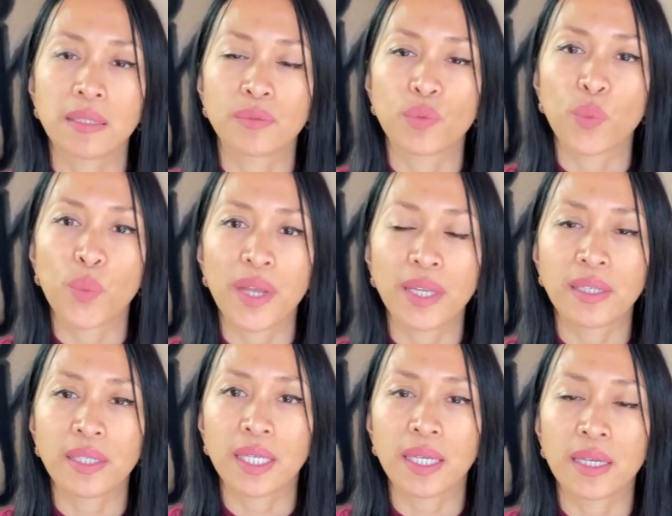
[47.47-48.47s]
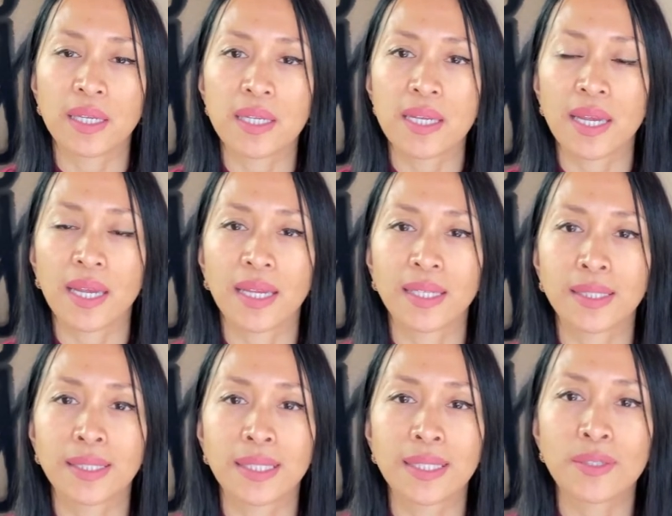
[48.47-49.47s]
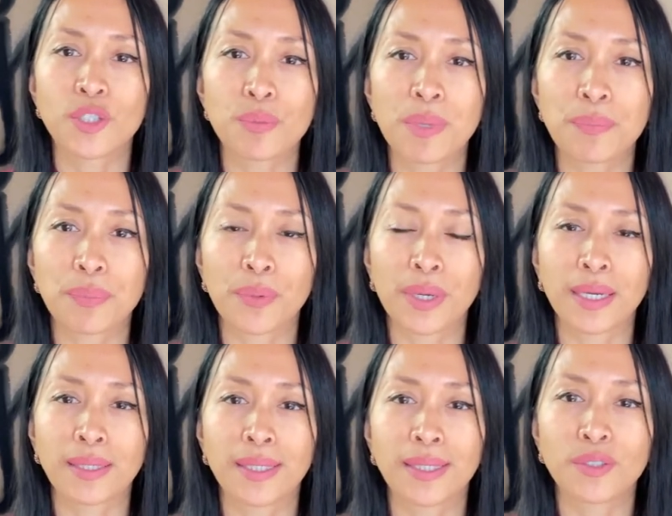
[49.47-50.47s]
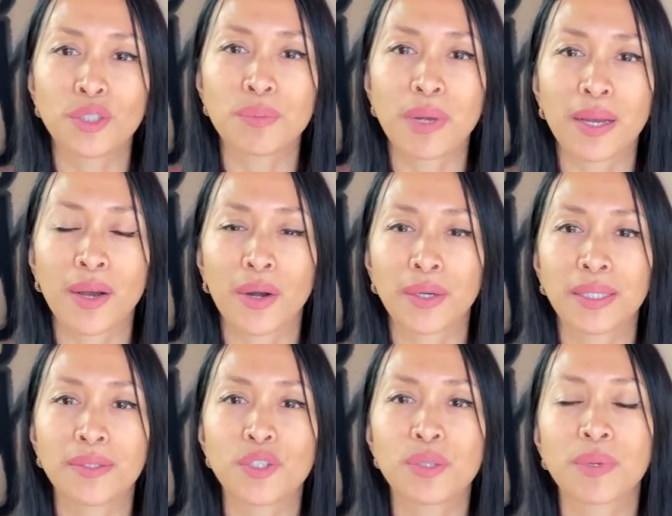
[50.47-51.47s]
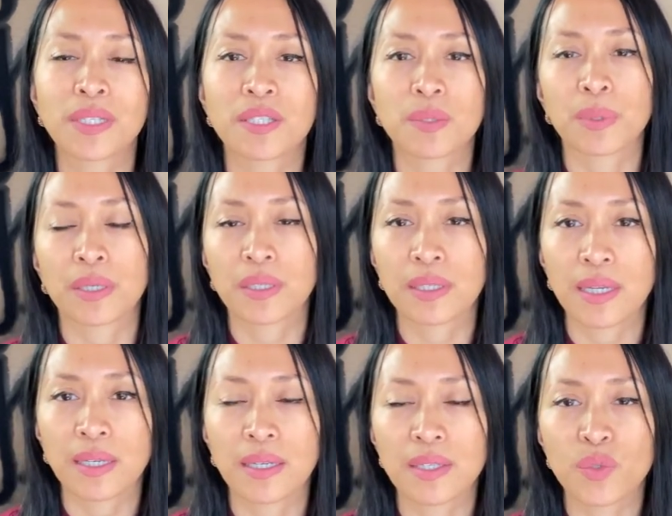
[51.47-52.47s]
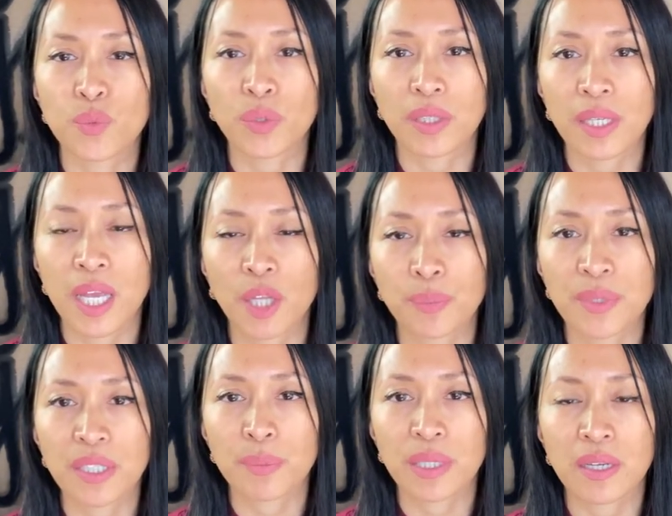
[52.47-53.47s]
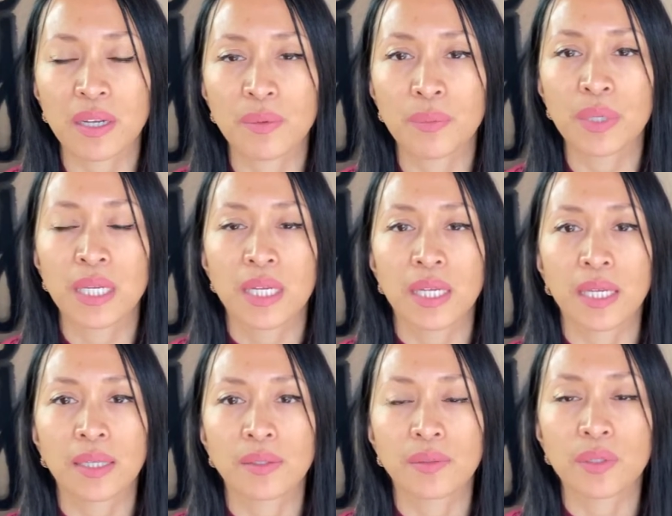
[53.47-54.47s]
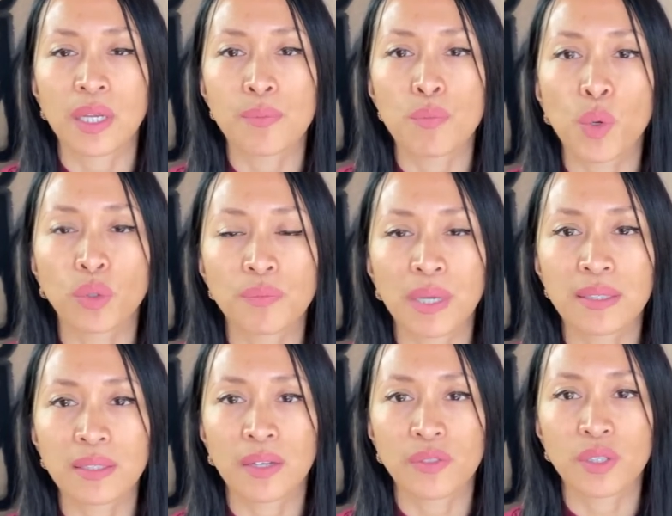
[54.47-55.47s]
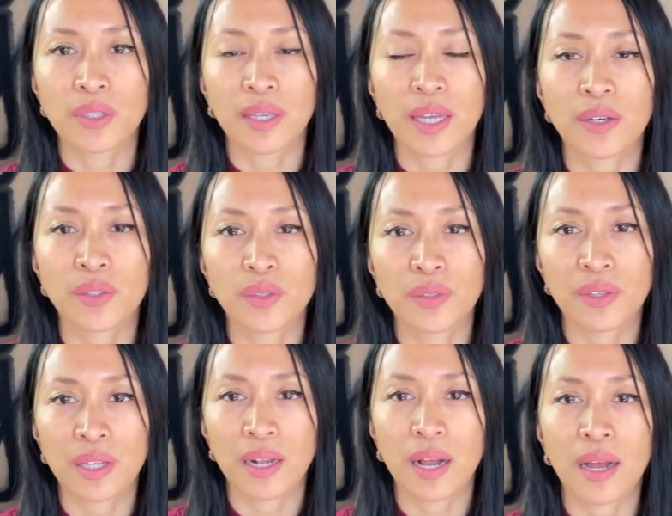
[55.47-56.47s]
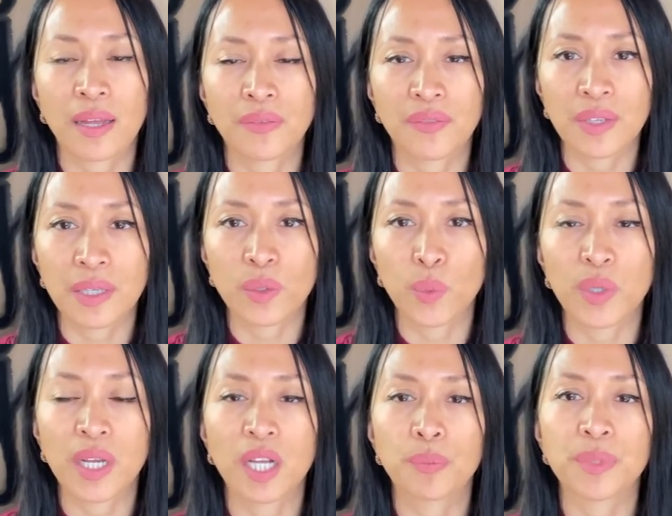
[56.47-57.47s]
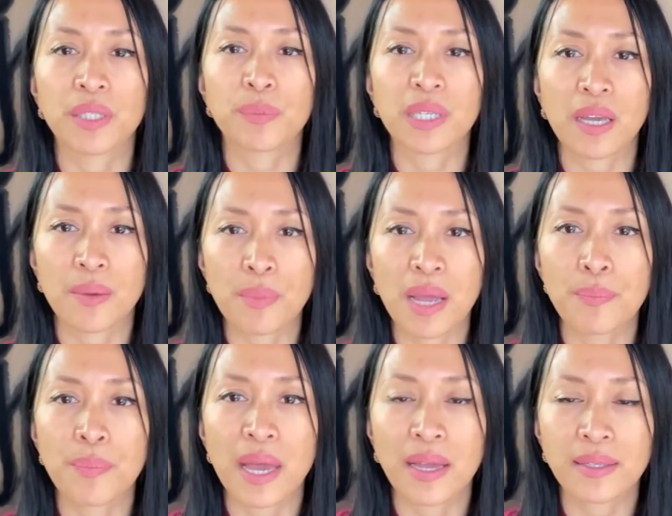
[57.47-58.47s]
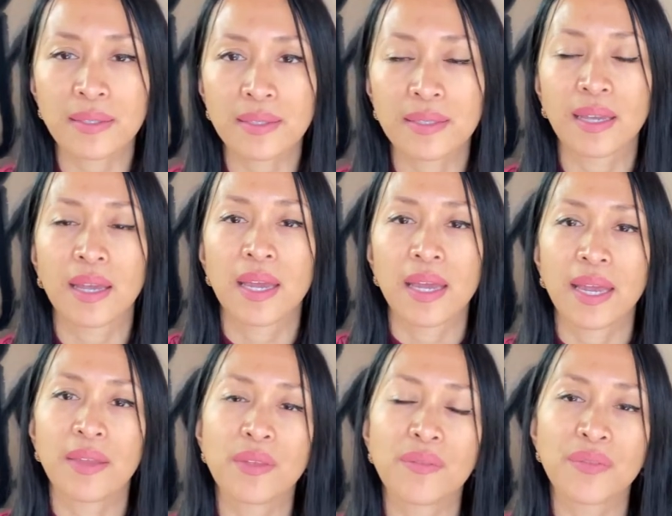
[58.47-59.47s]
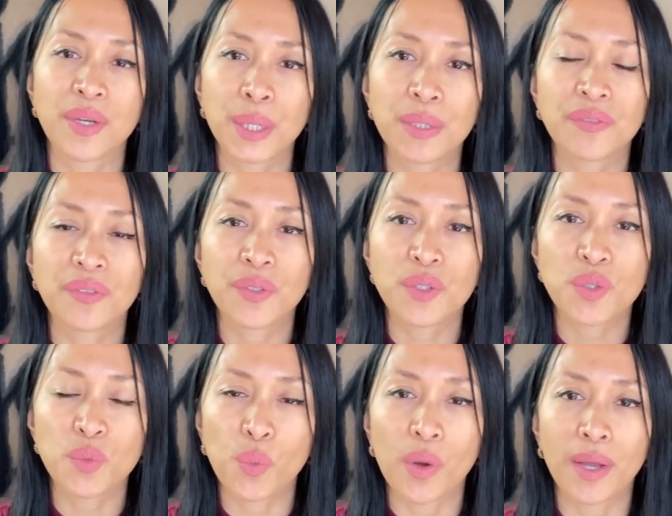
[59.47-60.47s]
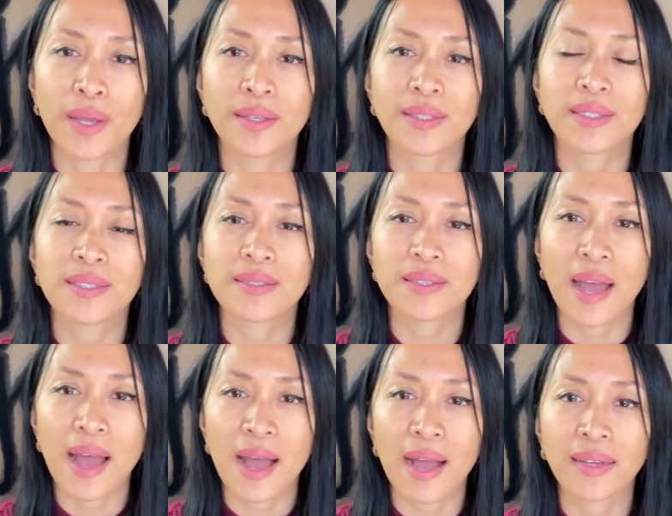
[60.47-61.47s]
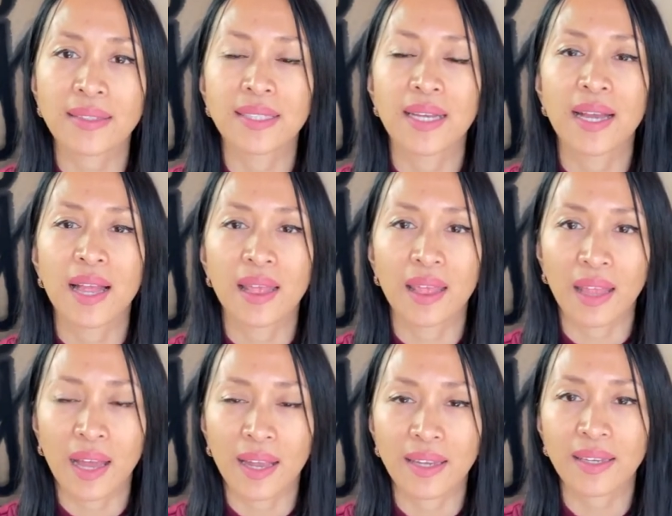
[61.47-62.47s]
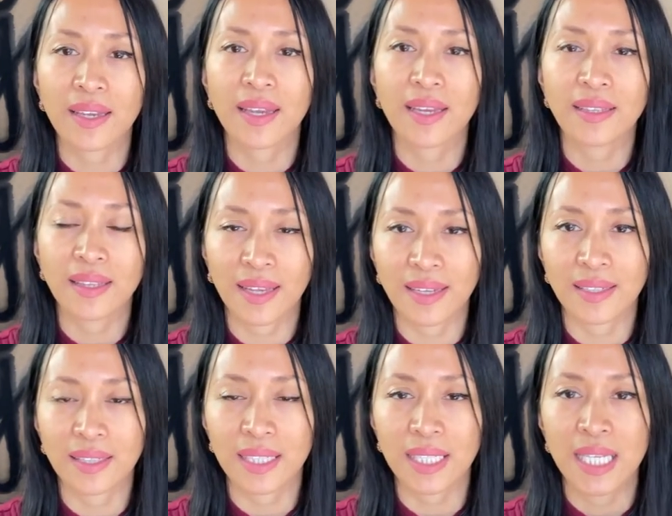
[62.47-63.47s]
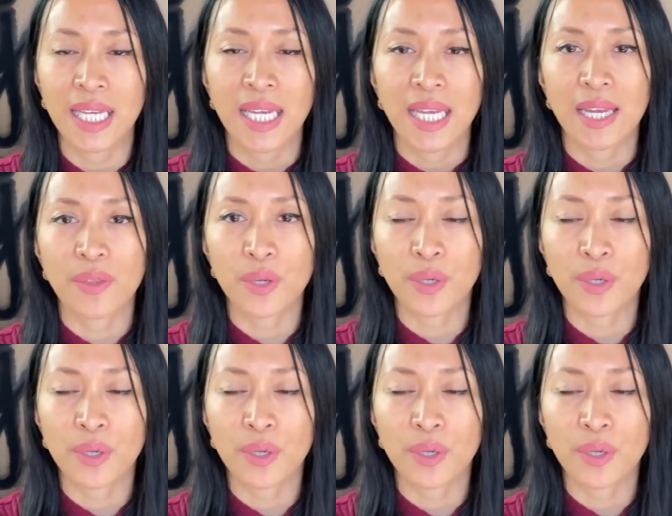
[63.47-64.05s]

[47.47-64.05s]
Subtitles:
went in and into my brain, into my heart, into my spirit, and has really helped me to become and mold myself to the character that I feel would help me be at my best. And the very first one is act like a lady. And there